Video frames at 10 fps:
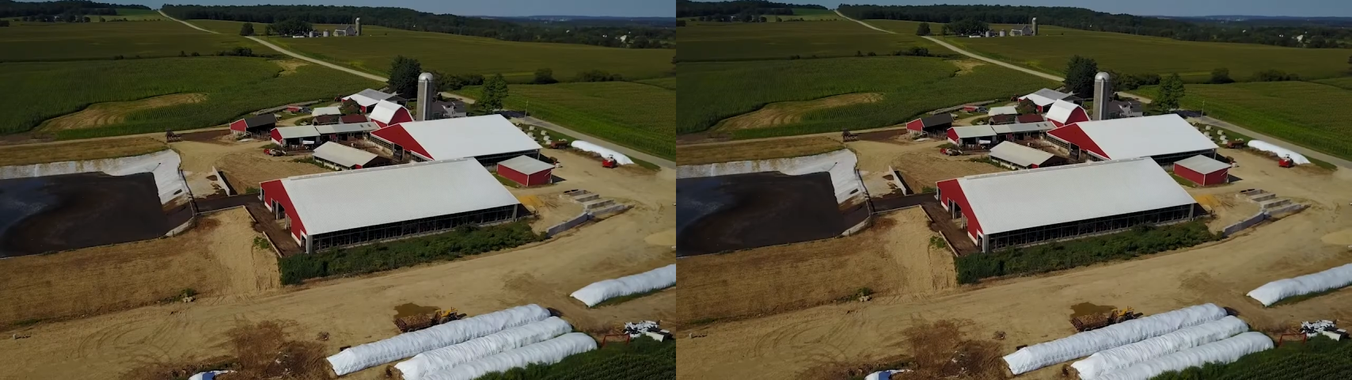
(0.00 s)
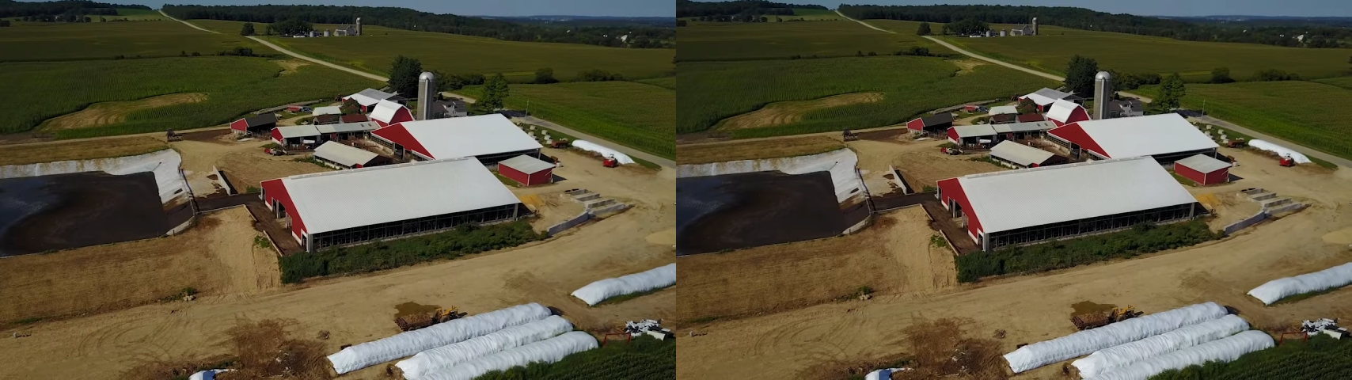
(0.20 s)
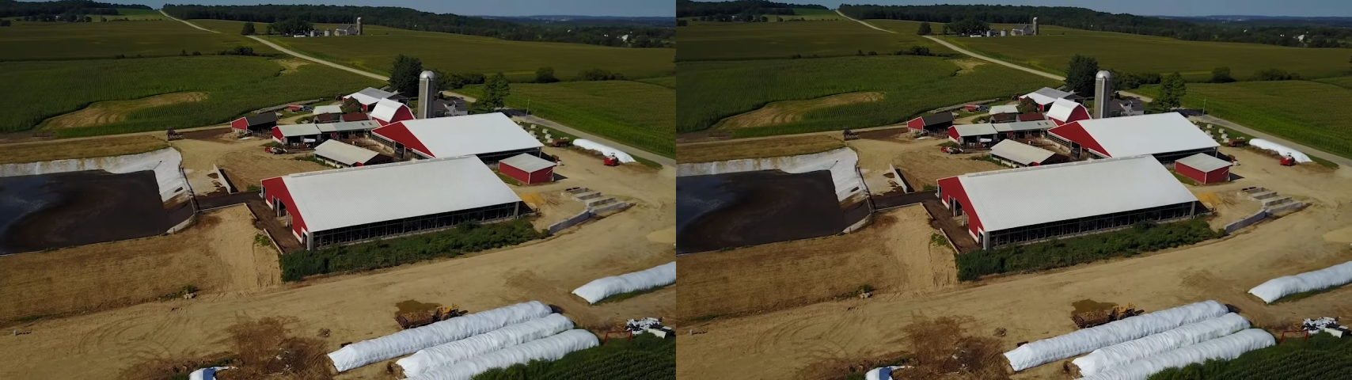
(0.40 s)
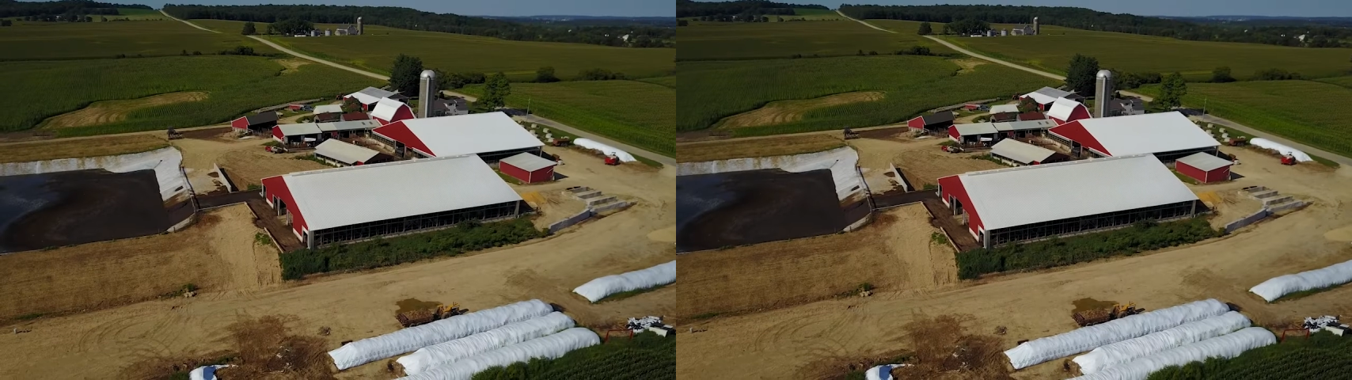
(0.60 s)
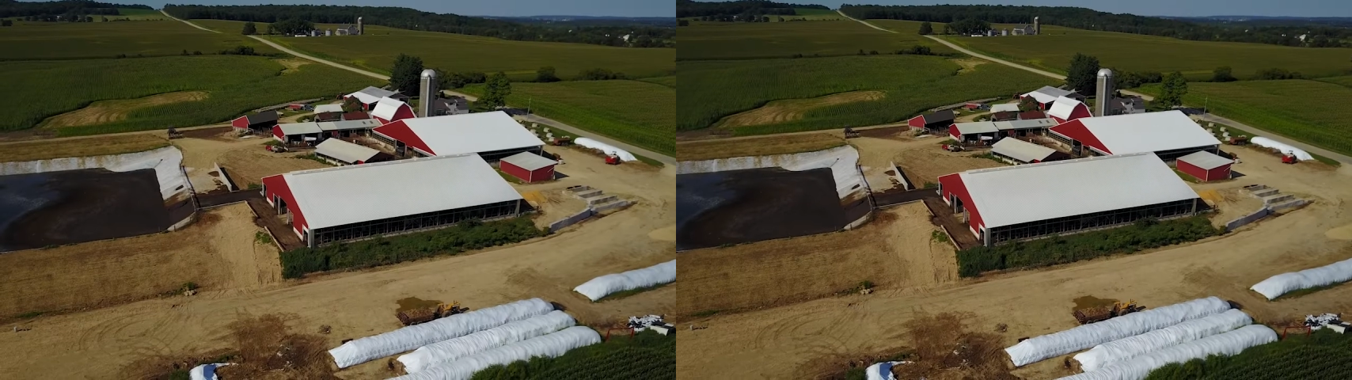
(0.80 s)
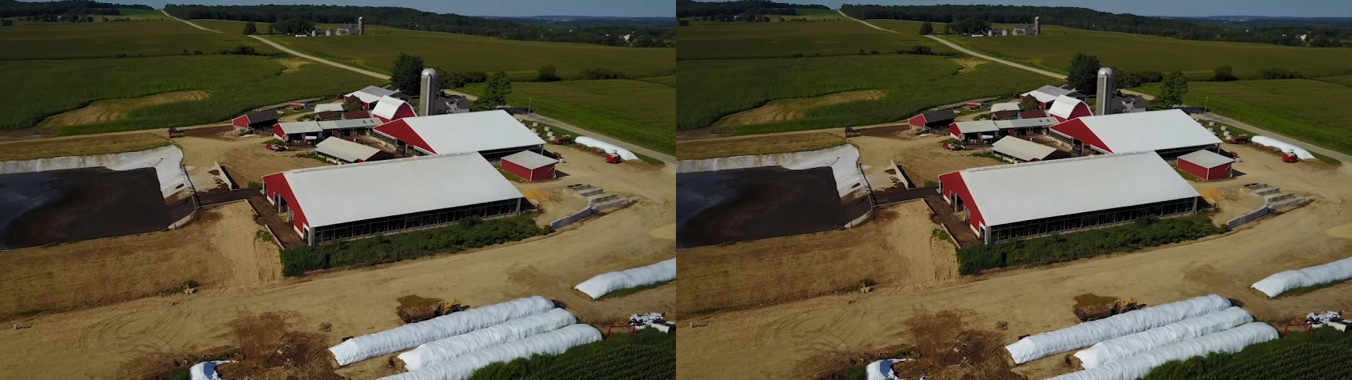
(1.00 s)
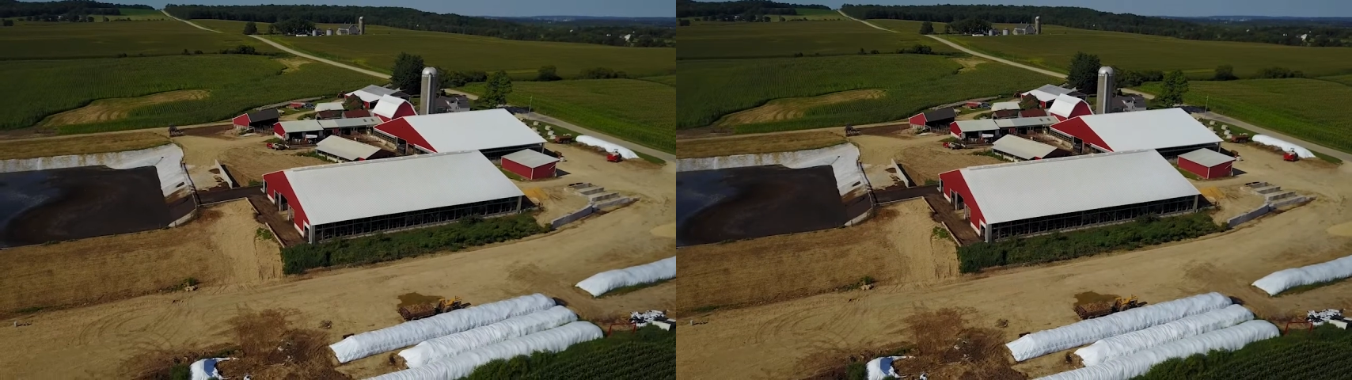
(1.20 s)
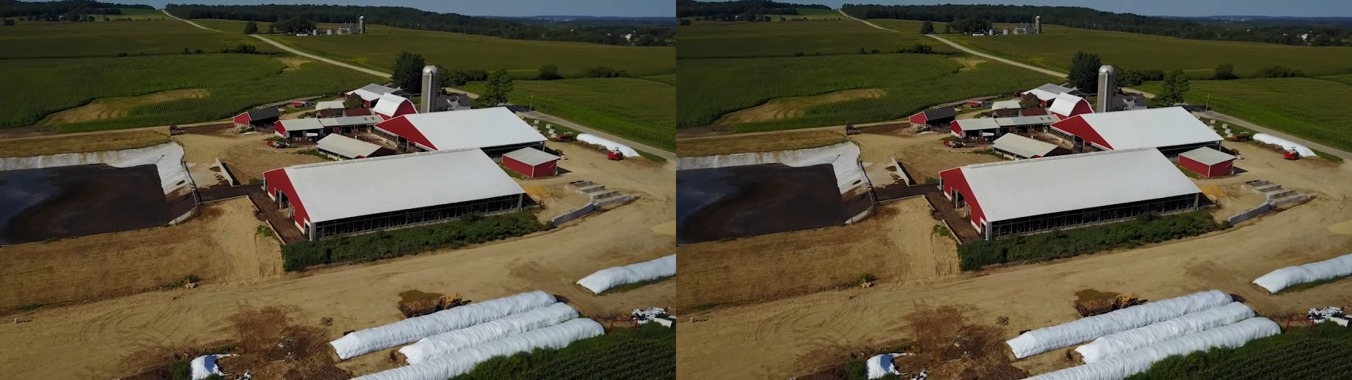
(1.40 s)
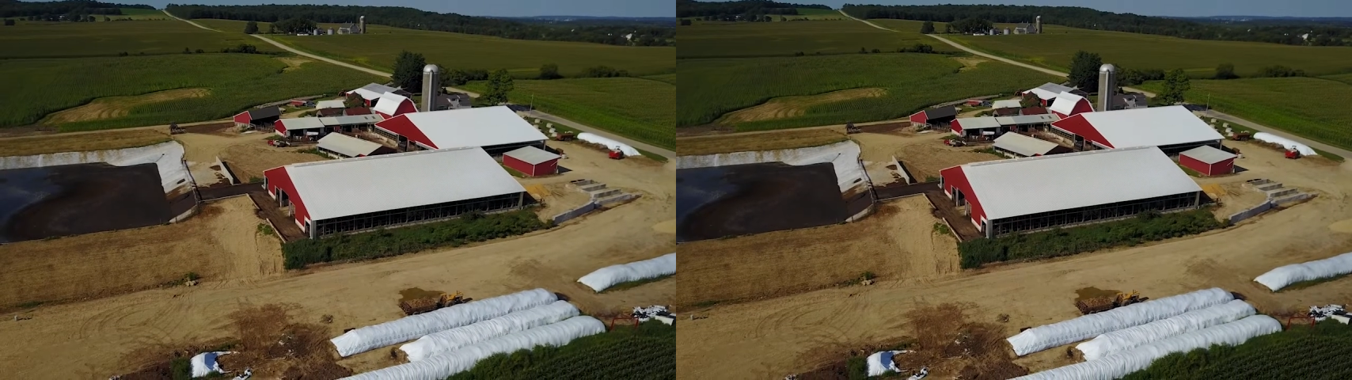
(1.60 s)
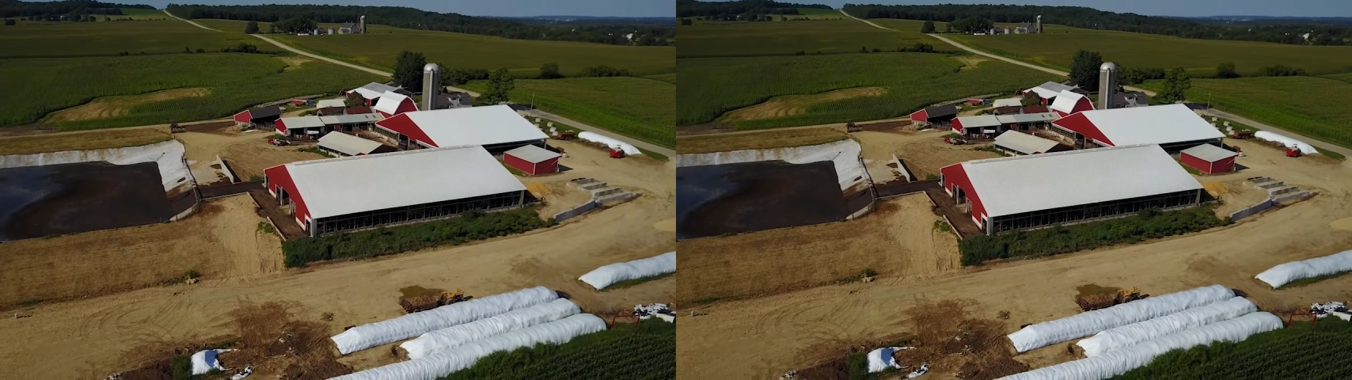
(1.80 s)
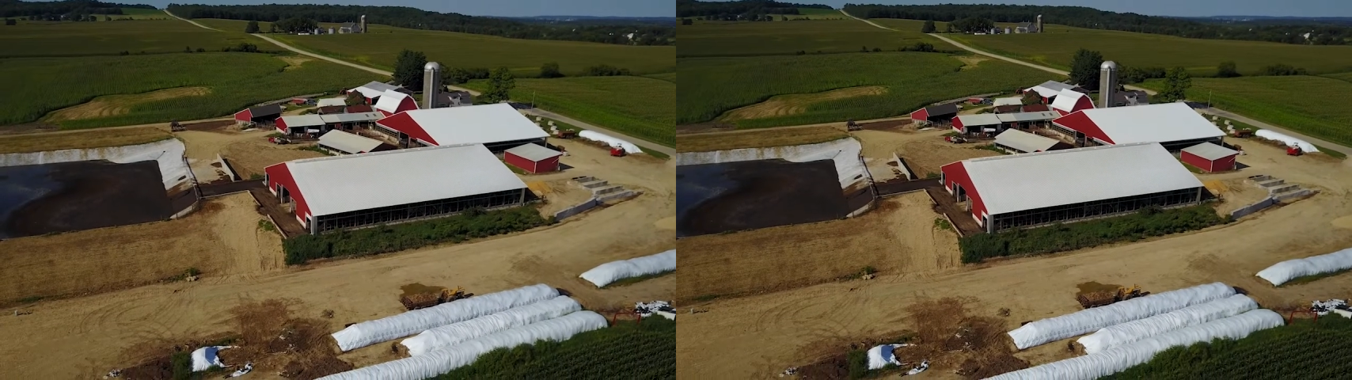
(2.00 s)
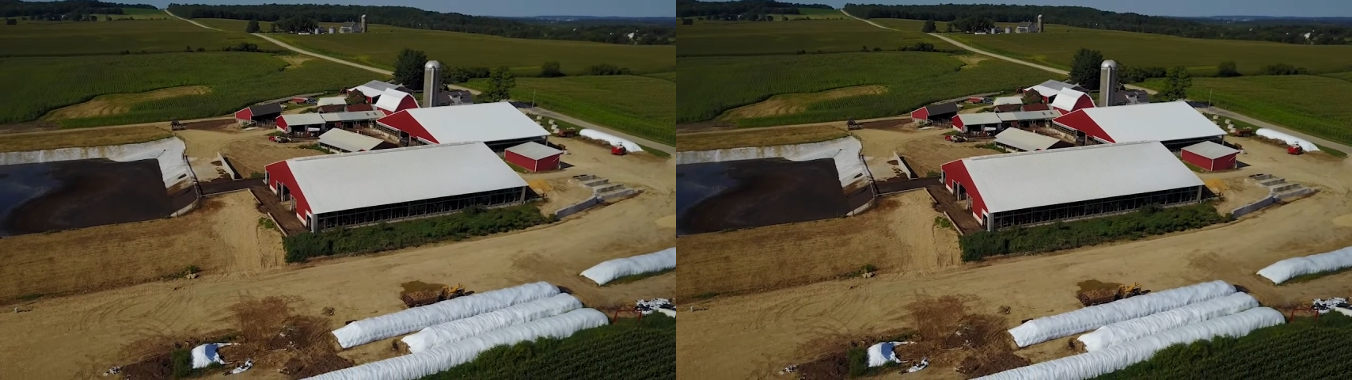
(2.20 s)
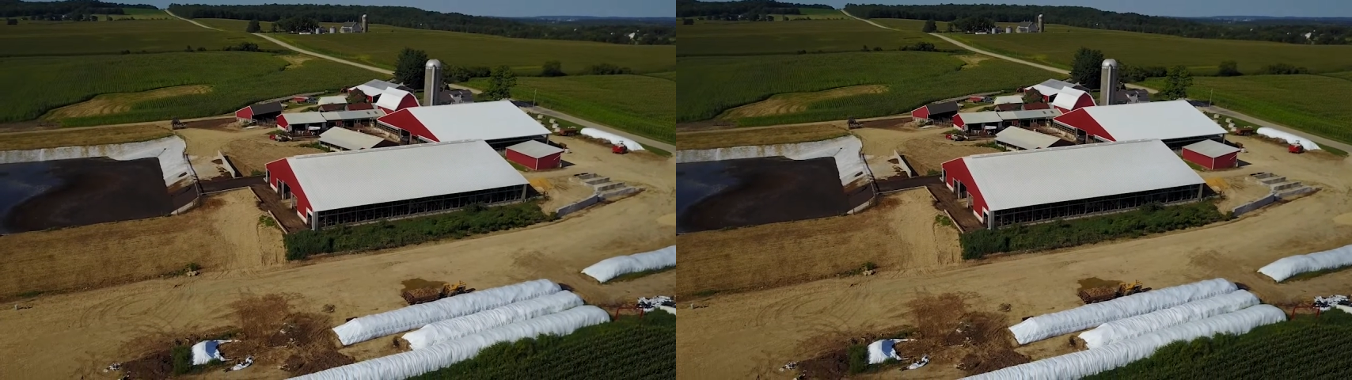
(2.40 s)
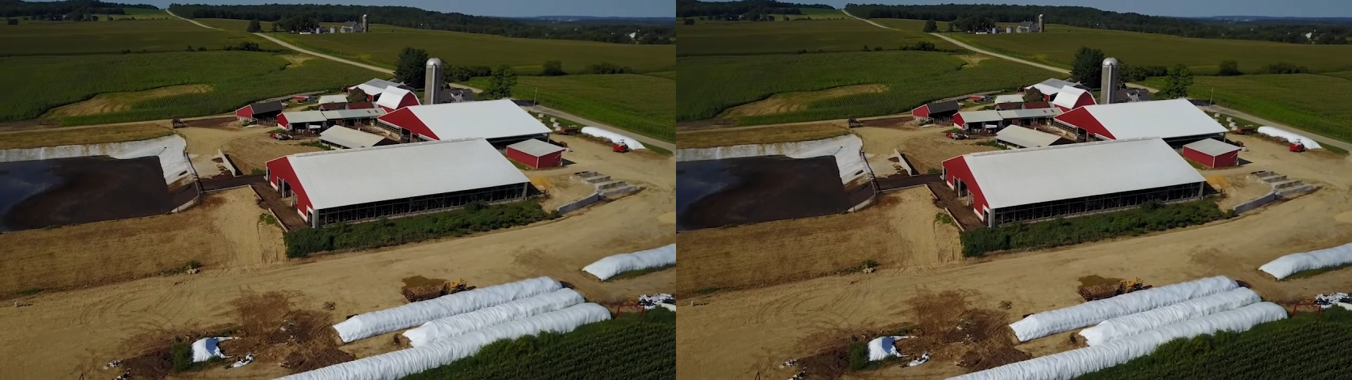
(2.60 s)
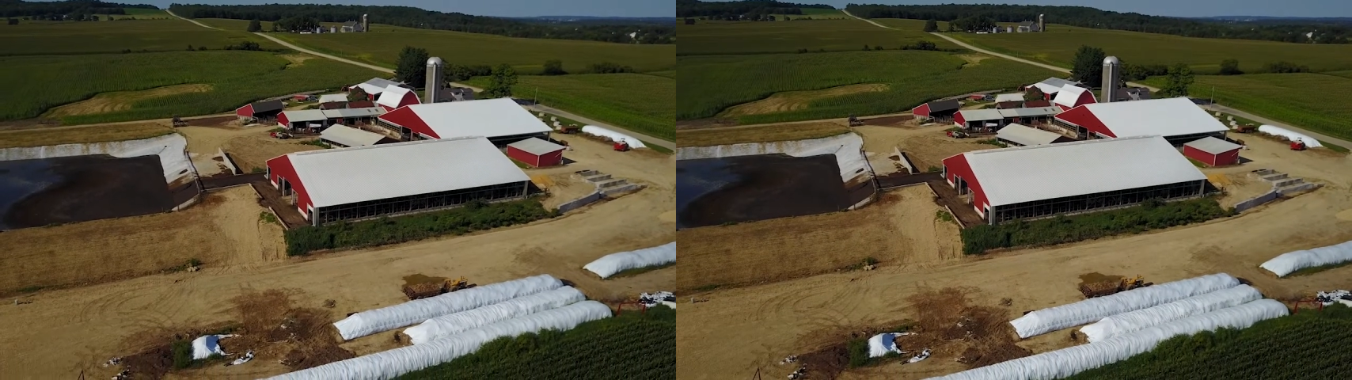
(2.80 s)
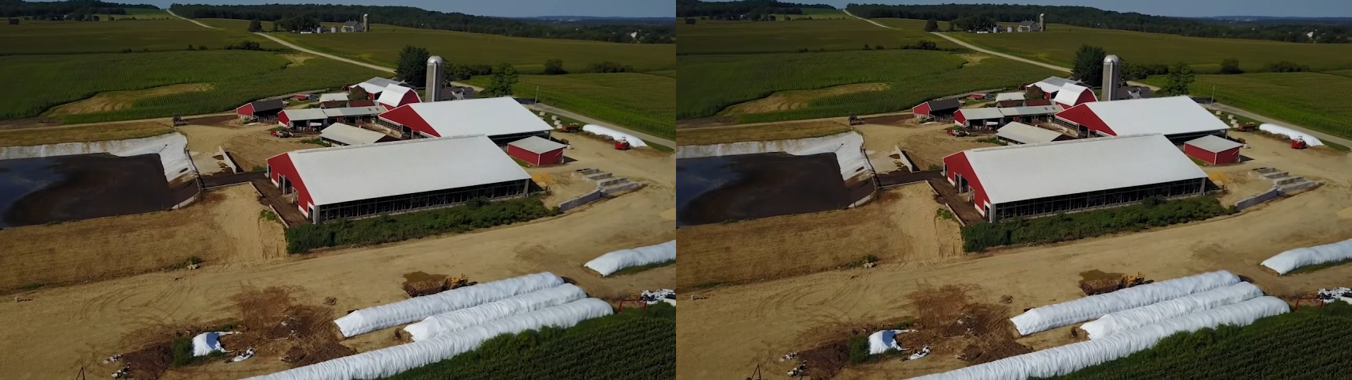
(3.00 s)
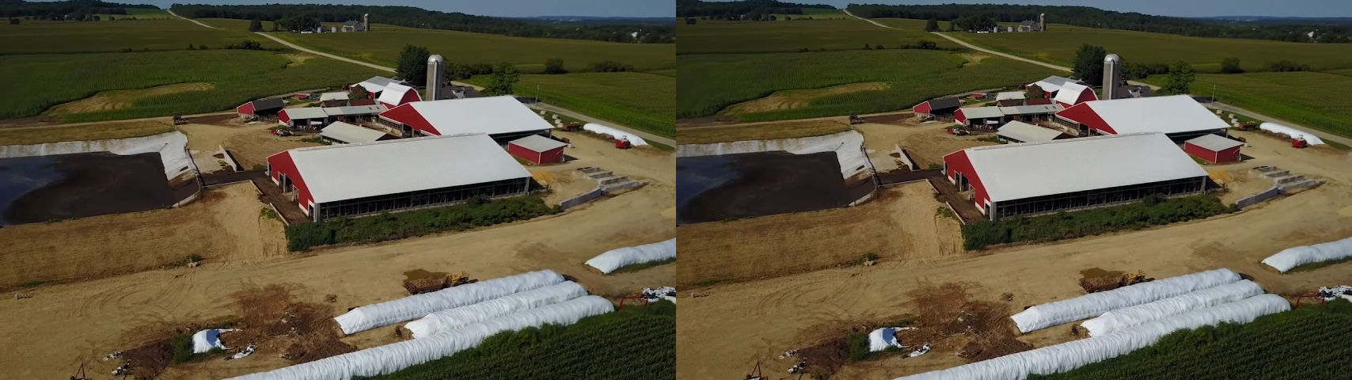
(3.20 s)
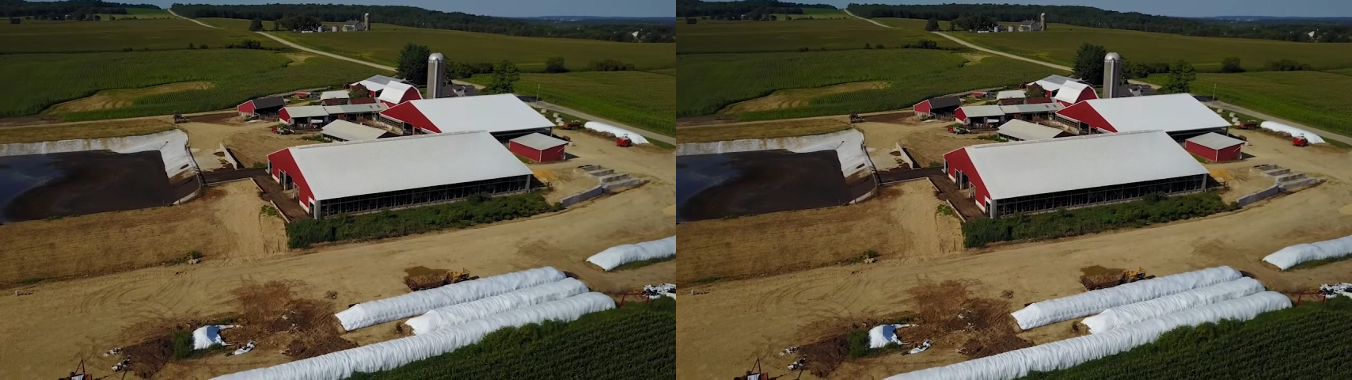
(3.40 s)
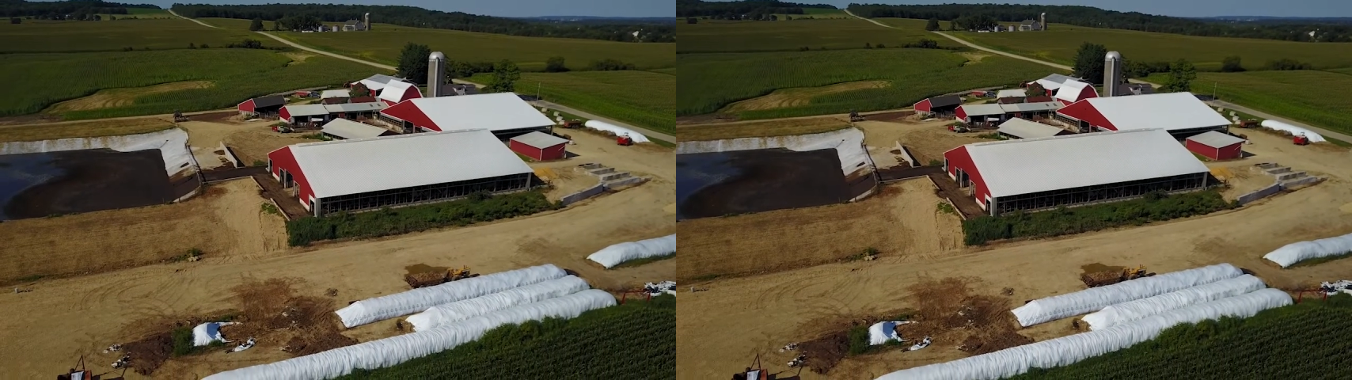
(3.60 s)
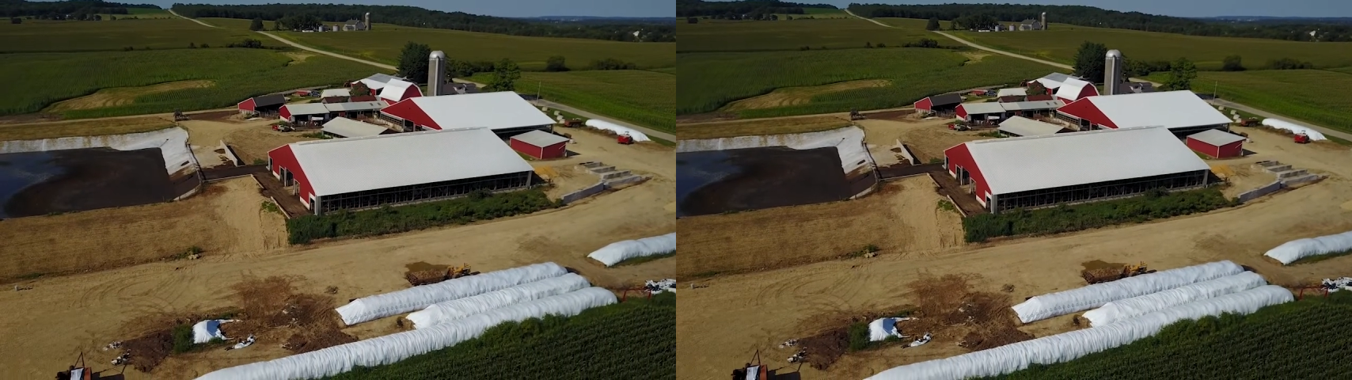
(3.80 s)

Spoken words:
Nobody's mouth can be seen.